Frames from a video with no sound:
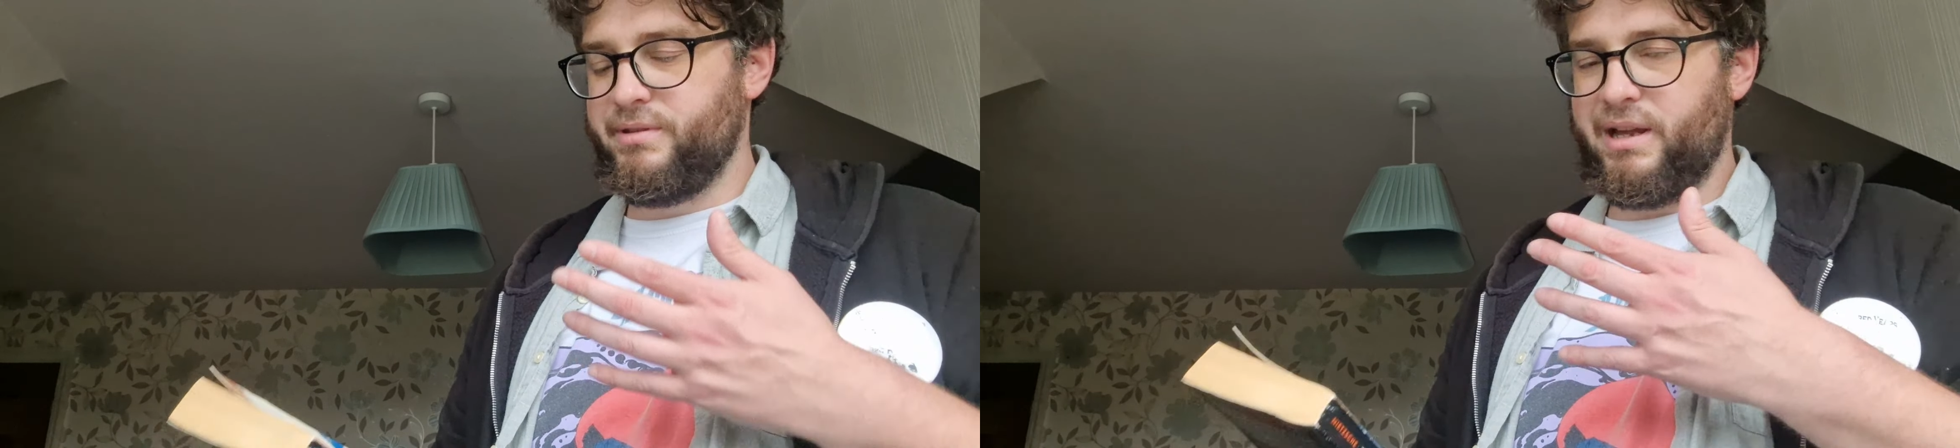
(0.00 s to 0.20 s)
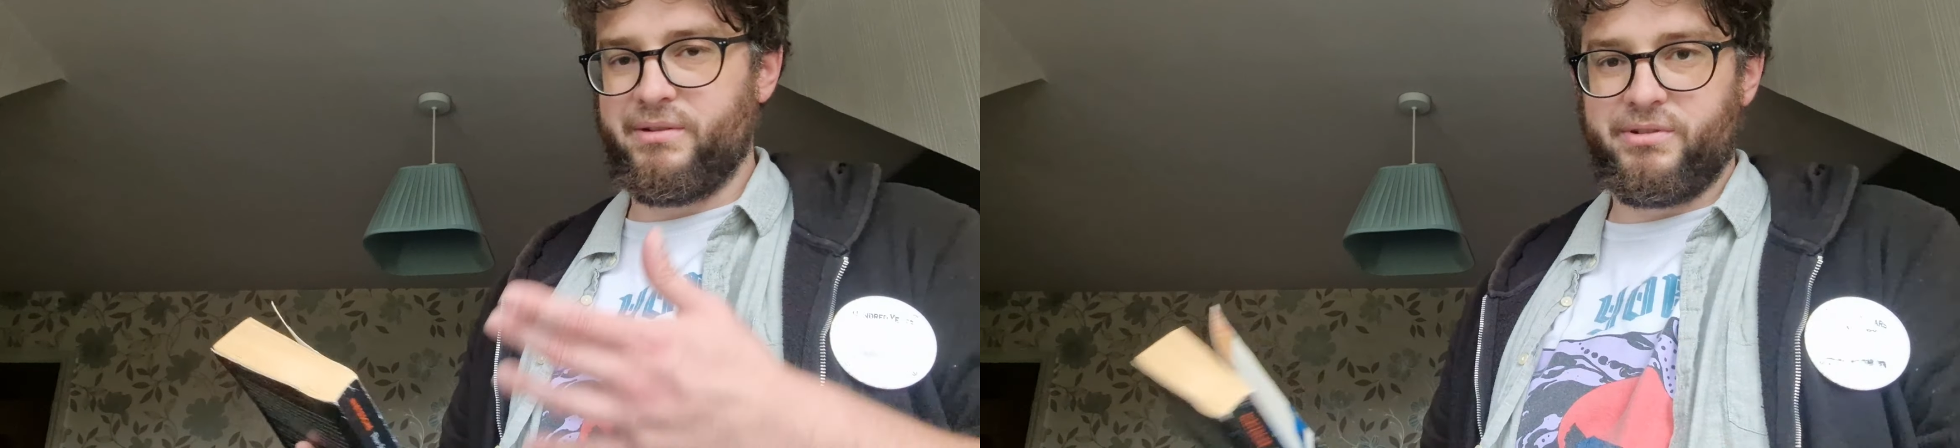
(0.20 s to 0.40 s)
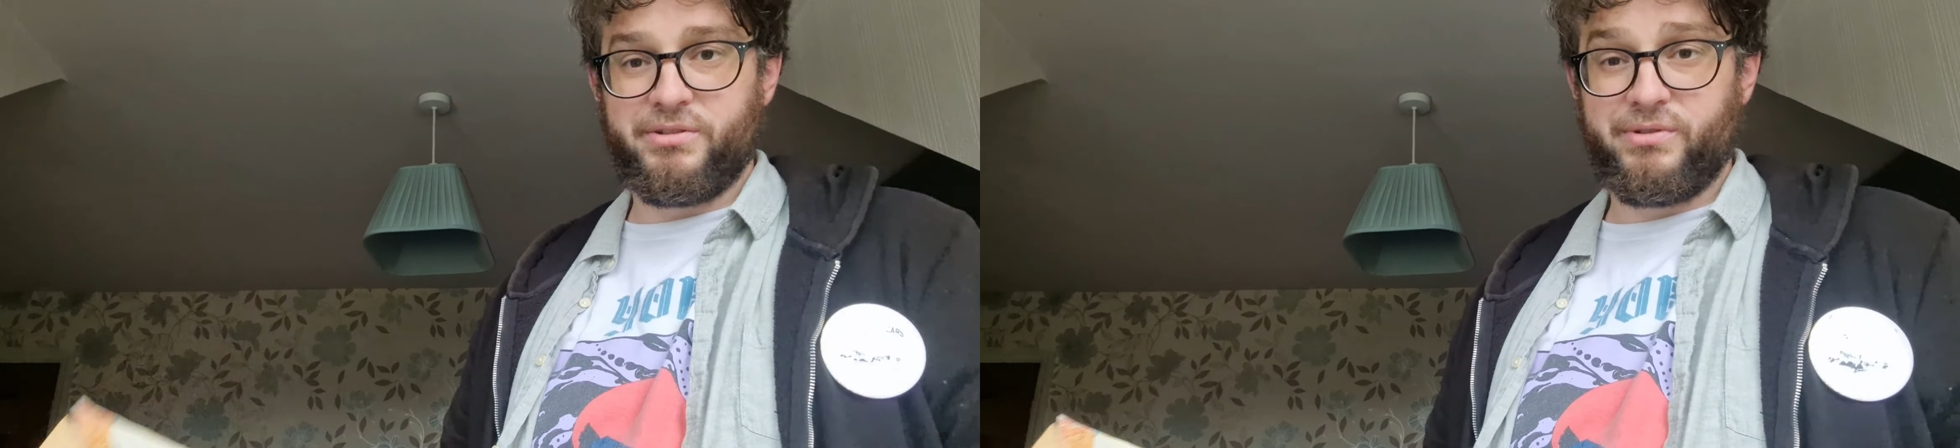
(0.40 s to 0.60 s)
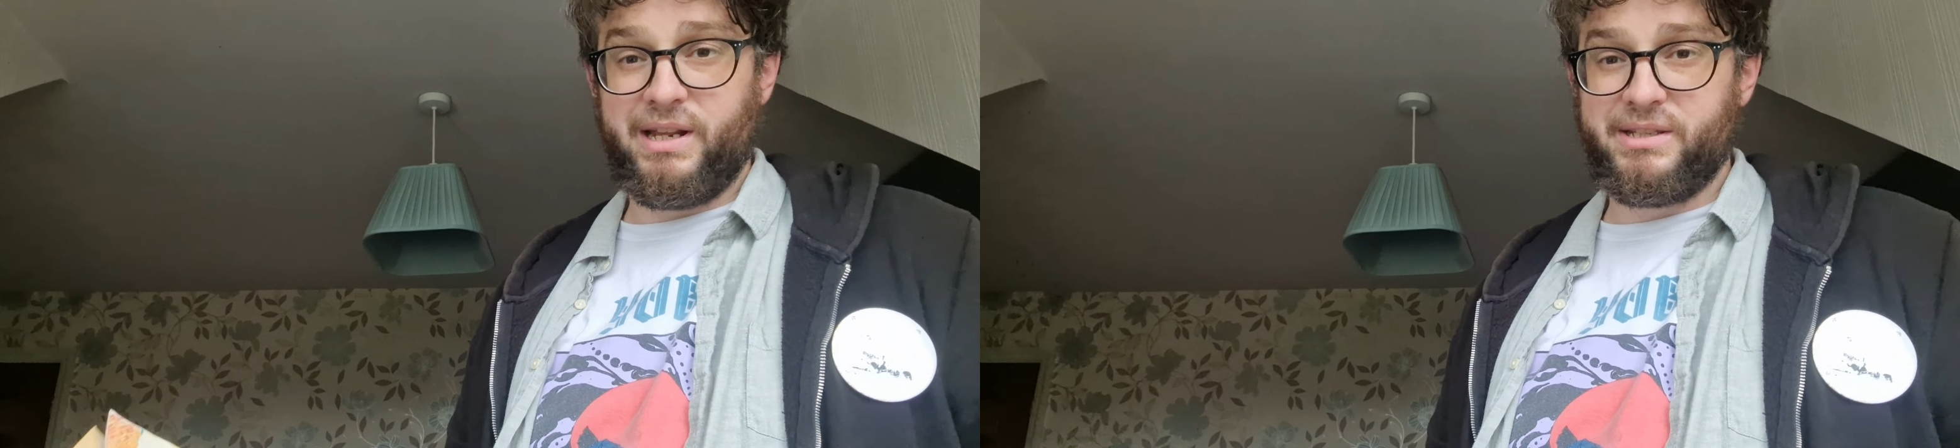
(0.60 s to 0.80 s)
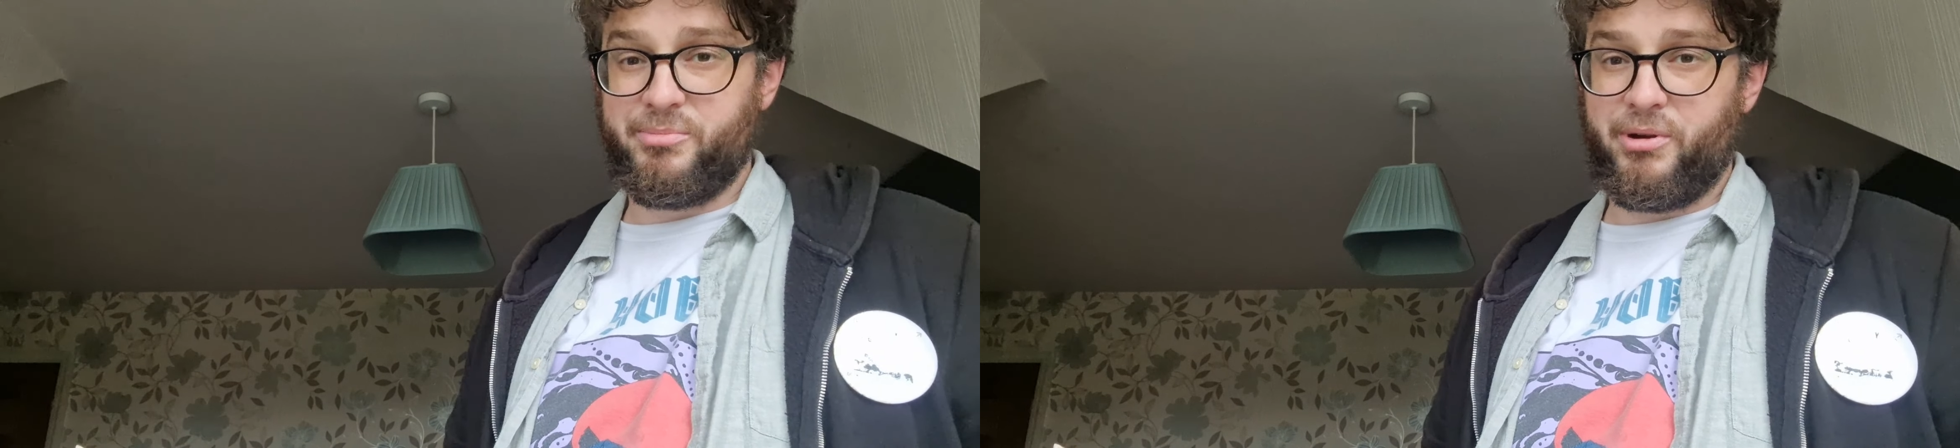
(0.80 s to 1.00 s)
that does
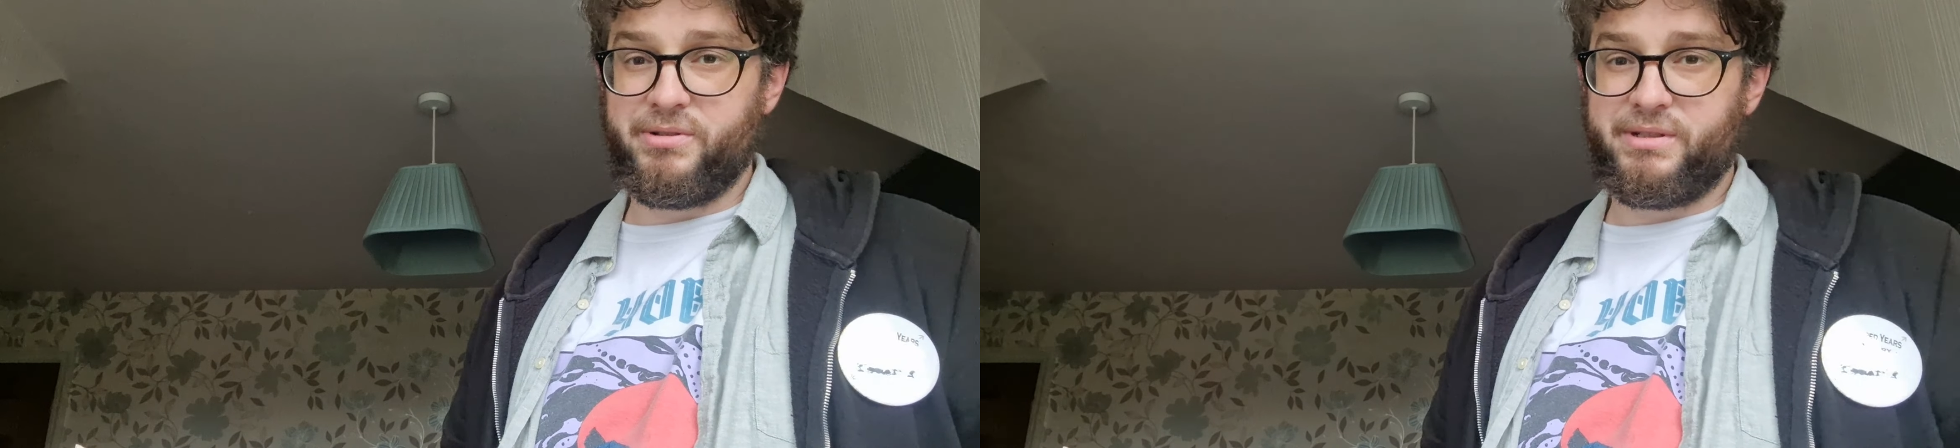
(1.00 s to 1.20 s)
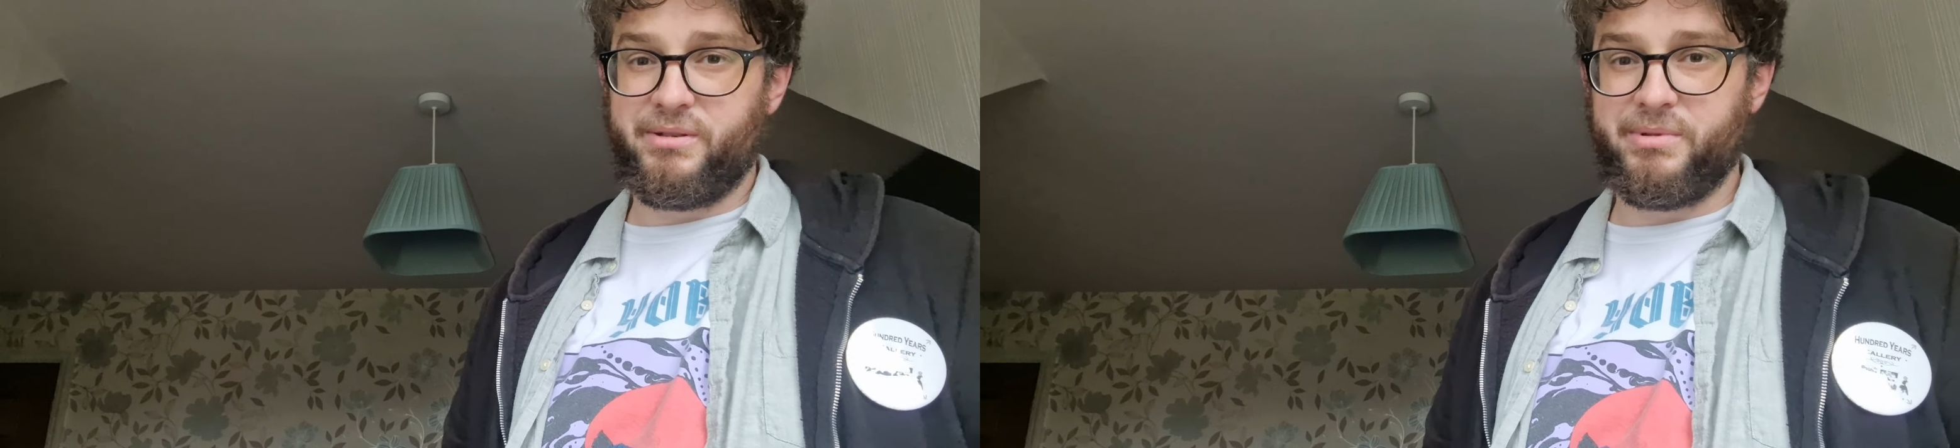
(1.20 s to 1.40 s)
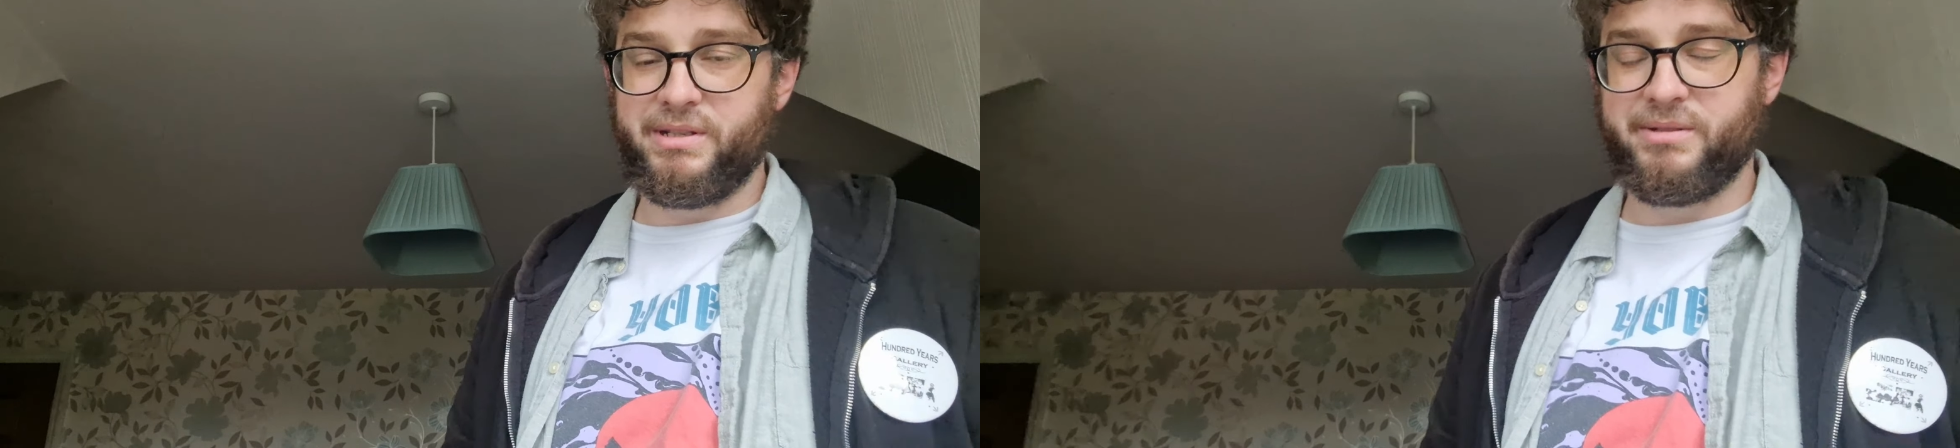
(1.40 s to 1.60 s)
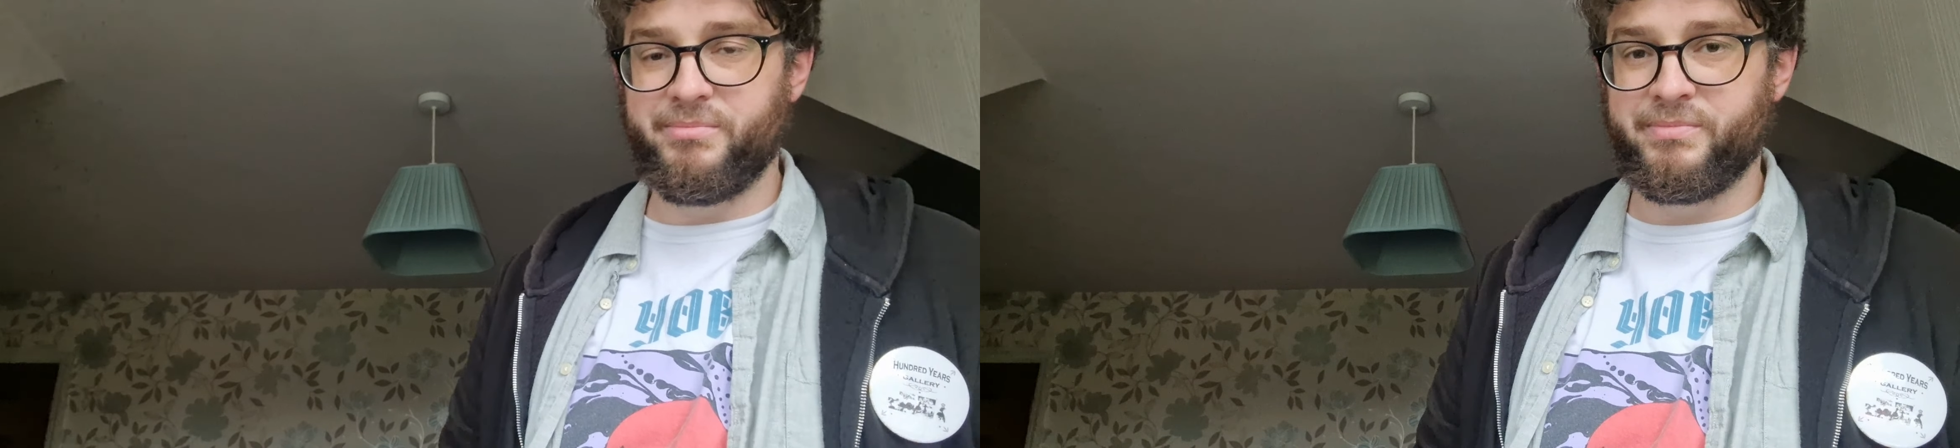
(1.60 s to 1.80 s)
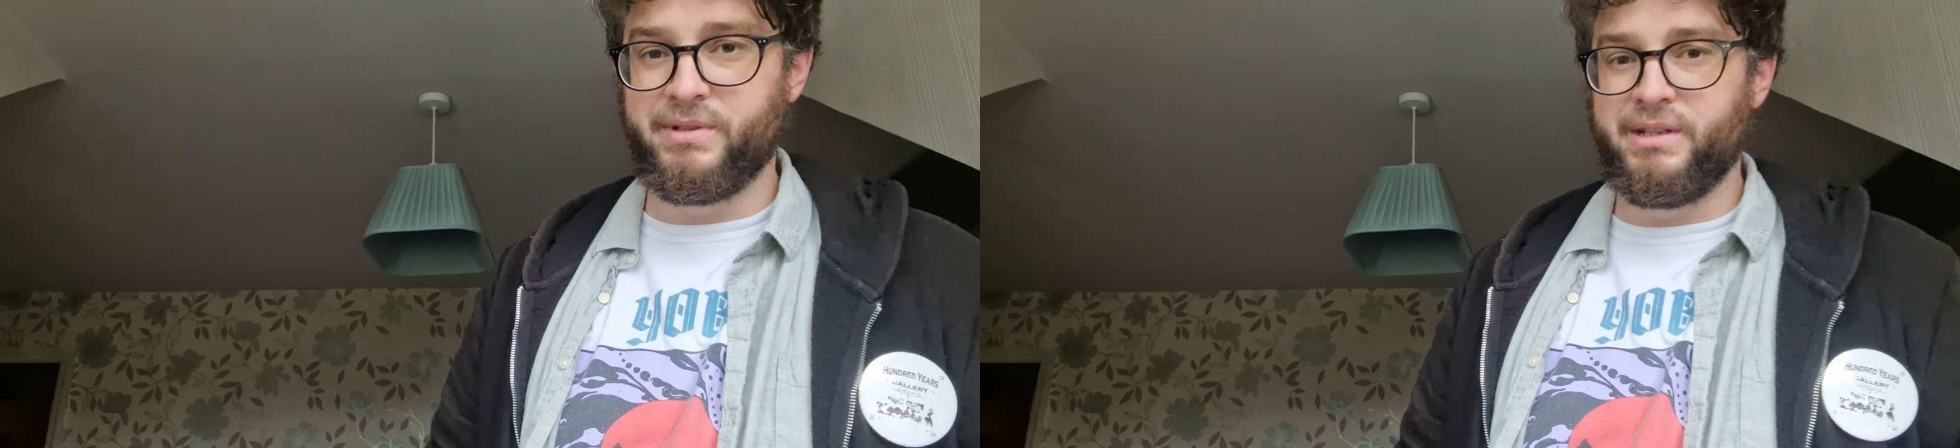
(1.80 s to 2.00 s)
relate to post-humanism